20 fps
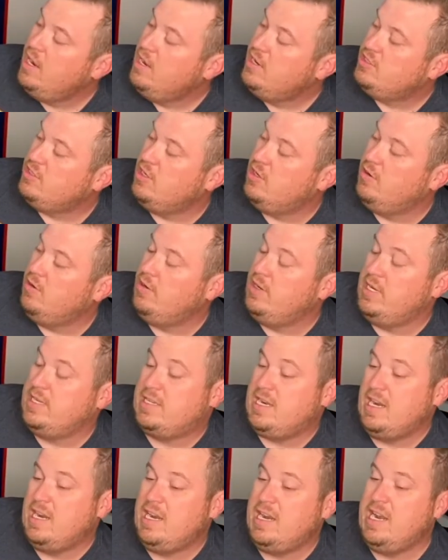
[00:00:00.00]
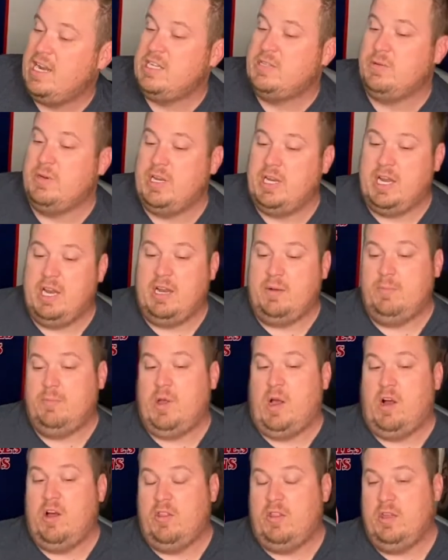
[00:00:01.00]
So it's kind of nice when you get
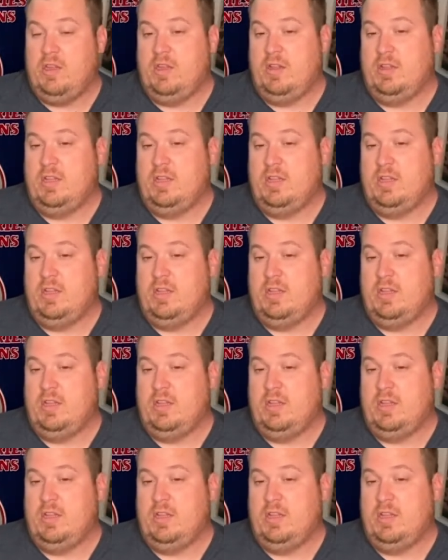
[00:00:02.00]
all the,